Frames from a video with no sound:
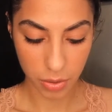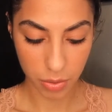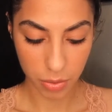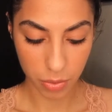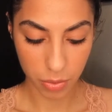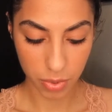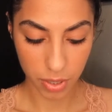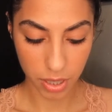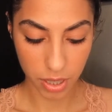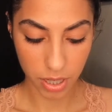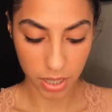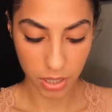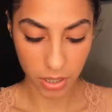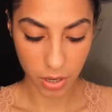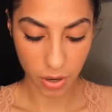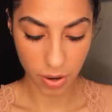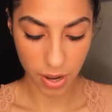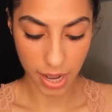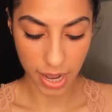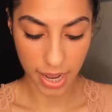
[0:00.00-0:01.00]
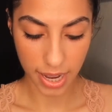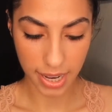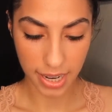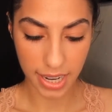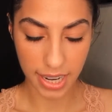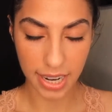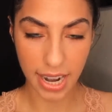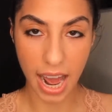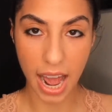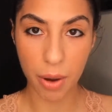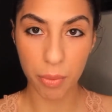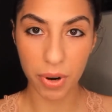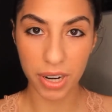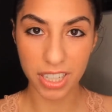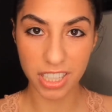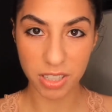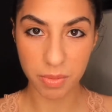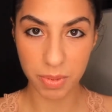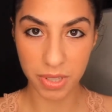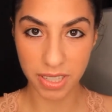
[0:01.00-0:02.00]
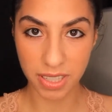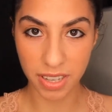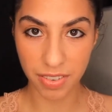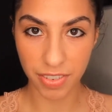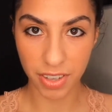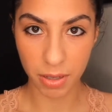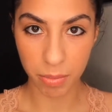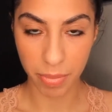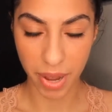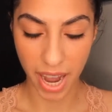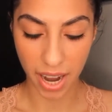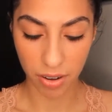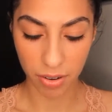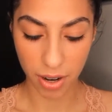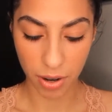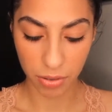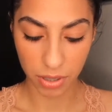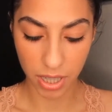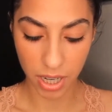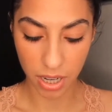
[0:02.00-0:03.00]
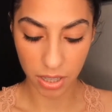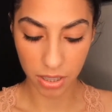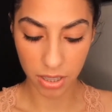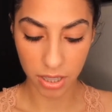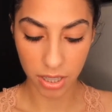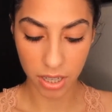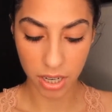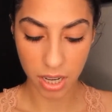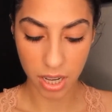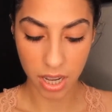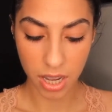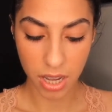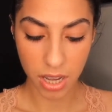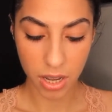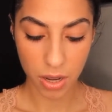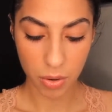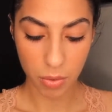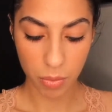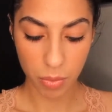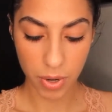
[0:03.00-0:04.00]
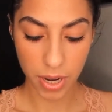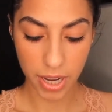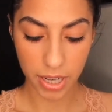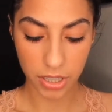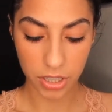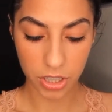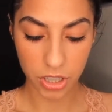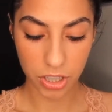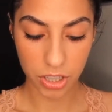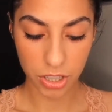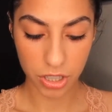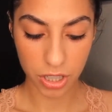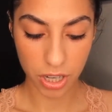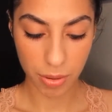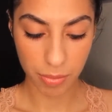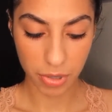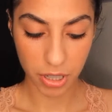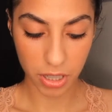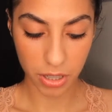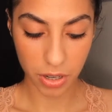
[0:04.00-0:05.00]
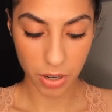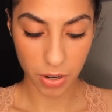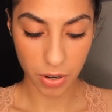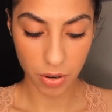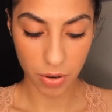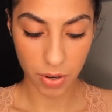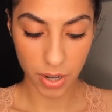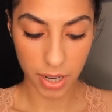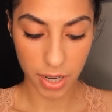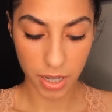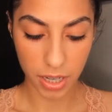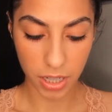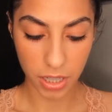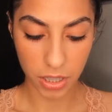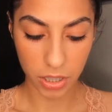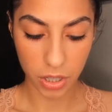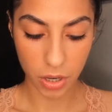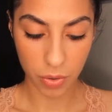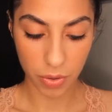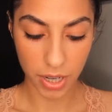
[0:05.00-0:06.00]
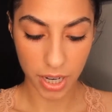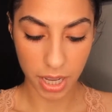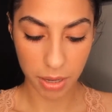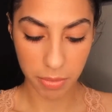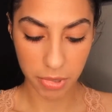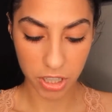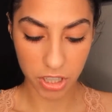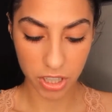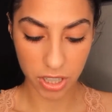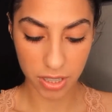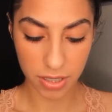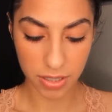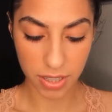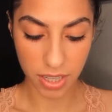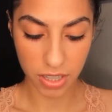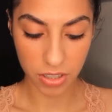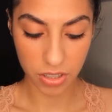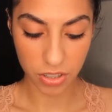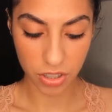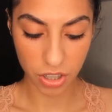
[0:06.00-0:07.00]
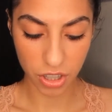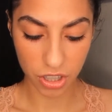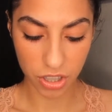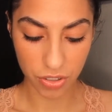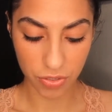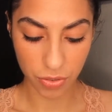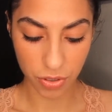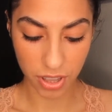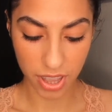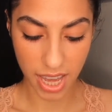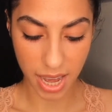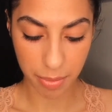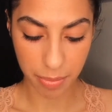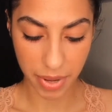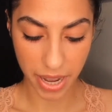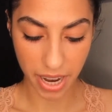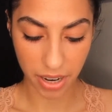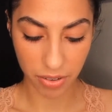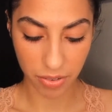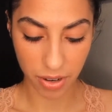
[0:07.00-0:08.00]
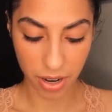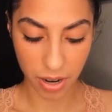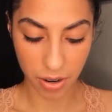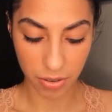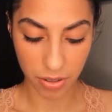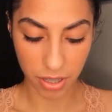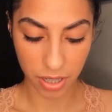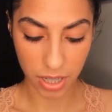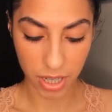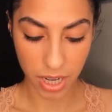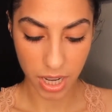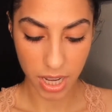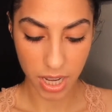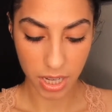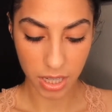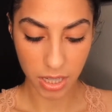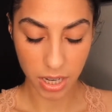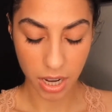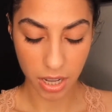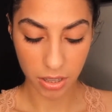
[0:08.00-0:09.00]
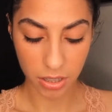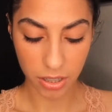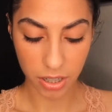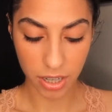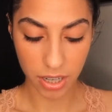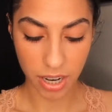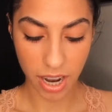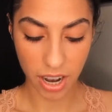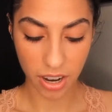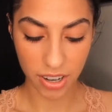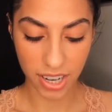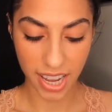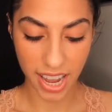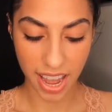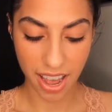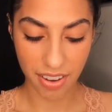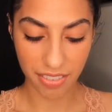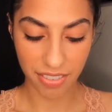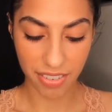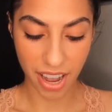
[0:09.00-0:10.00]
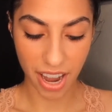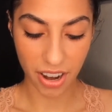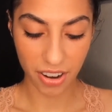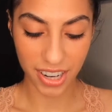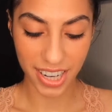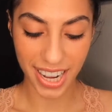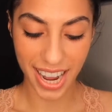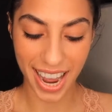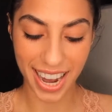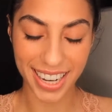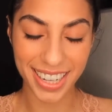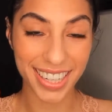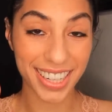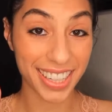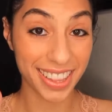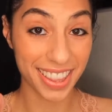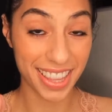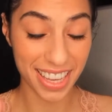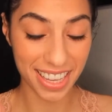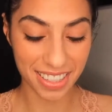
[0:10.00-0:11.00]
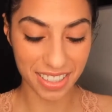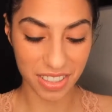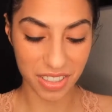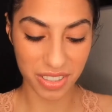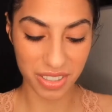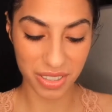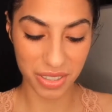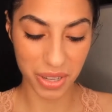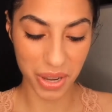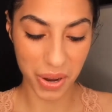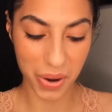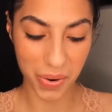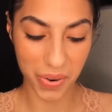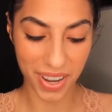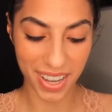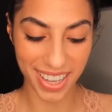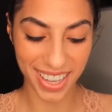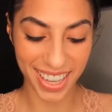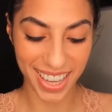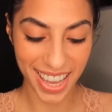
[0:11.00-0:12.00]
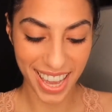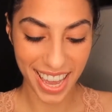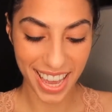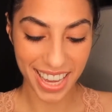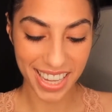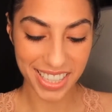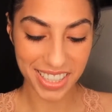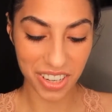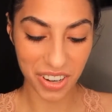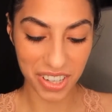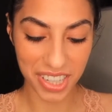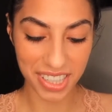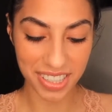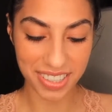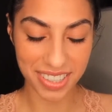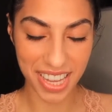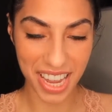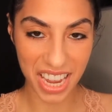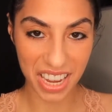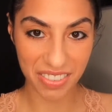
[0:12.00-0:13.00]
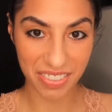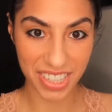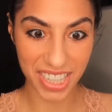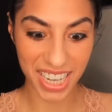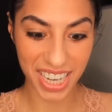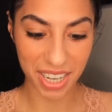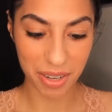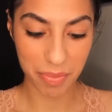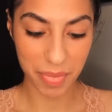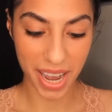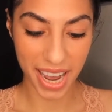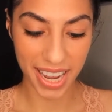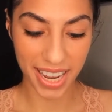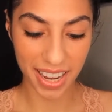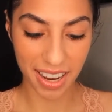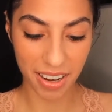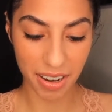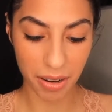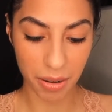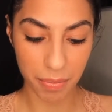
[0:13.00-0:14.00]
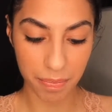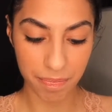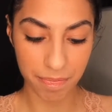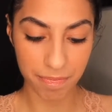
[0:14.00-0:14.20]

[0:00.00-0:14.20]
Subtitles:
we're going to go ahead, and I want a specific background color, which I'm going to go in images and search for that background color. And I already edited this, so it's already saved in my